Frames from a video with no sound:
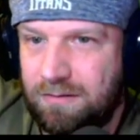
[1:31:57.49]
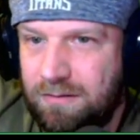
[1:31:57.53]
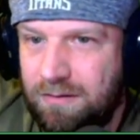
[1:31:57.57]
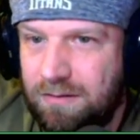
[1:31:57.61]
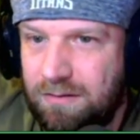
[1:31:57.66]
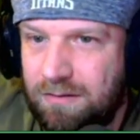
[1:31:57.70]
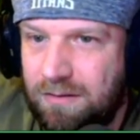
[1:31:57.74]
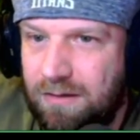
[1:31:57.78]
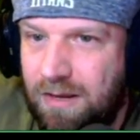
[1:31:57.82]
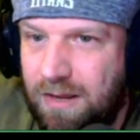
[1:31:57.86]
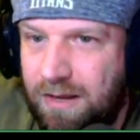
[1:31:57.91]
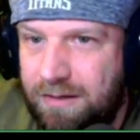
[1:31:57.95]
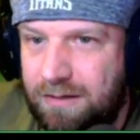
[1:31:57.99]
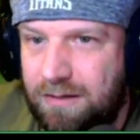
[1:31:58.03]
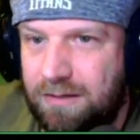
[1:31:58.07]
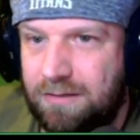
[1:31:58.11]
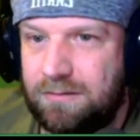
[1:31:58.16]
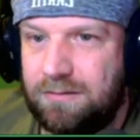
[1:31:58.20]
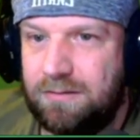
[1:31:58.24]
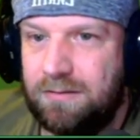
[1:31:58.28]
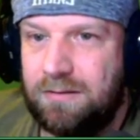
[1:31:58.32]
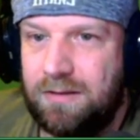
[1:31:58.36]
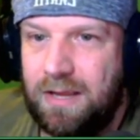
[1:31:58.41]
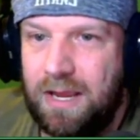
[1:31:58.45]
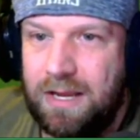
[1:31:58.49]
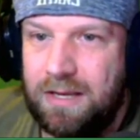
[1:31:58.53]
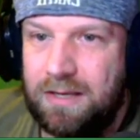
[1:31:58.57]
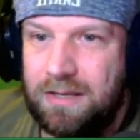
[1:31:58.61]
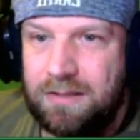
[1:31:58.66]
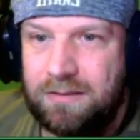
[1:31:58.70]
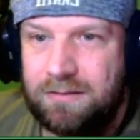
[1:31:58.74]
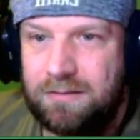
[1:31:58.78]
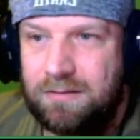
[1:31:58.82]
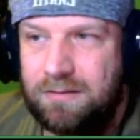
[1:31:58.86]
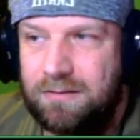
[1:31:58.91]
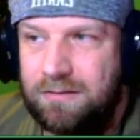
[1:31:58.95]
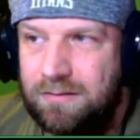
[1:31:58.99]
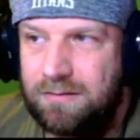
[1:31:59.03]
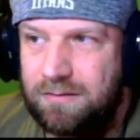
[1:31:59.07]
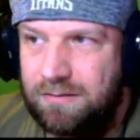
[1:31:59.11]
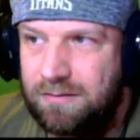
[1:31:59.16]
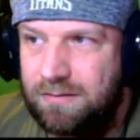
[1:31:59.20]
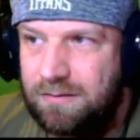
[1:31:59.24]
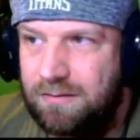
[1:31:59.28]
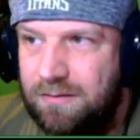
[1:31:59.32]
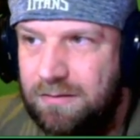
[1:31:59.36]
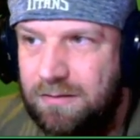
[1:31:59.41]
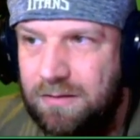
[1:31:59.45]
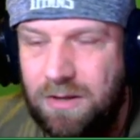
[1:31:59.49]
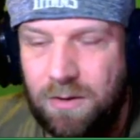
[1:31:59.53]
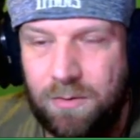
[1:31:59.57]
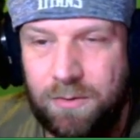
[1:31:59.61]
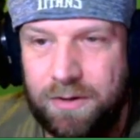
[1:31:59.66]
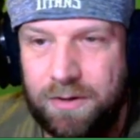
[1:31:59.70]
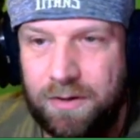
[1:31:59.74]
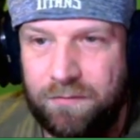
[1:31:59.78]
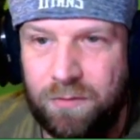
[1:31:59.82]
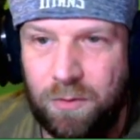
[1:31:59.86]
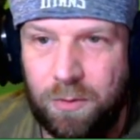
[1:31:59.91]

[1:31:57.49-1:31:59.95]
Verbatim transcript: in the 90s, 80s, going to